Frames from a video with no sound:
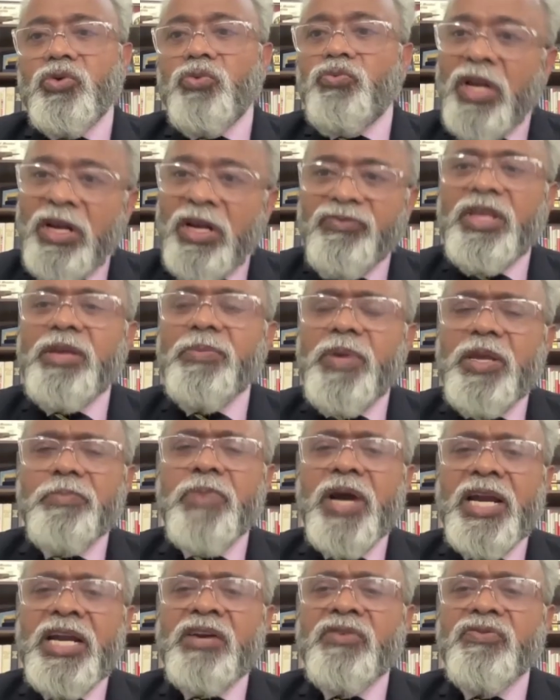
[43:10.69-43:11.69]
Will we be
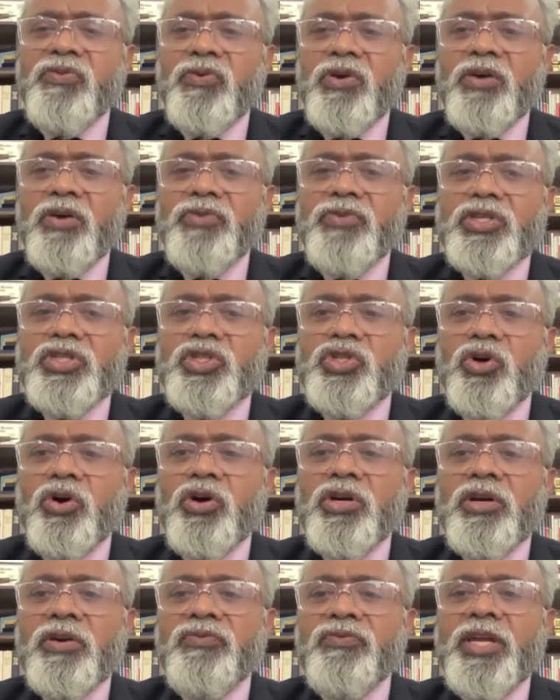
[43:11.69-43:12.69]
mindful of our
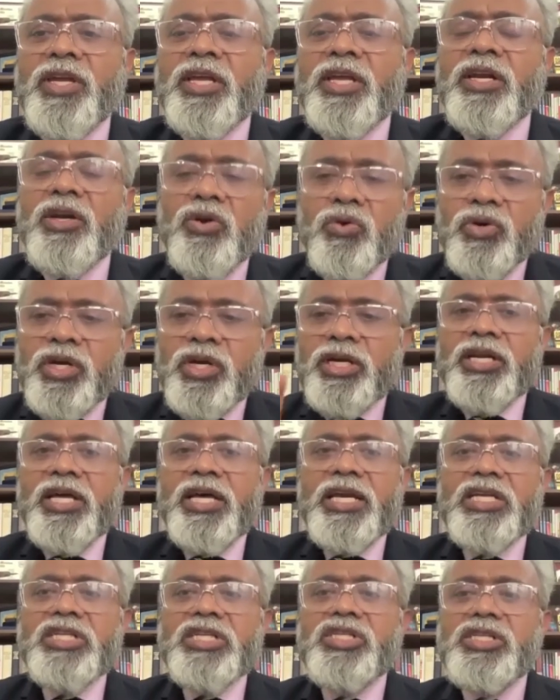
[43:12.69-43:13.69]
geography and look in
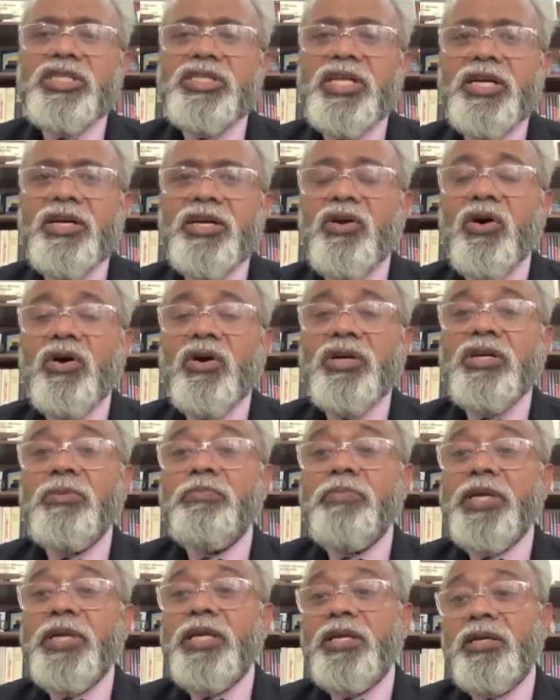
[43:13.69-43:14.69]
directions and not
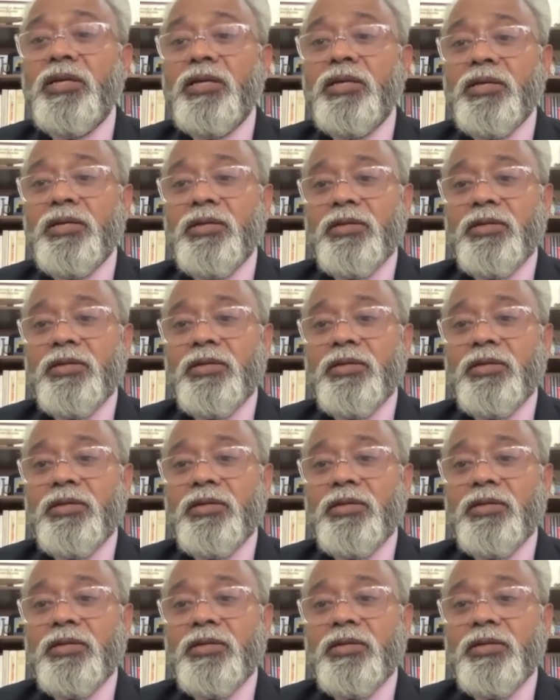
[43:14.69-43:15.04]
be,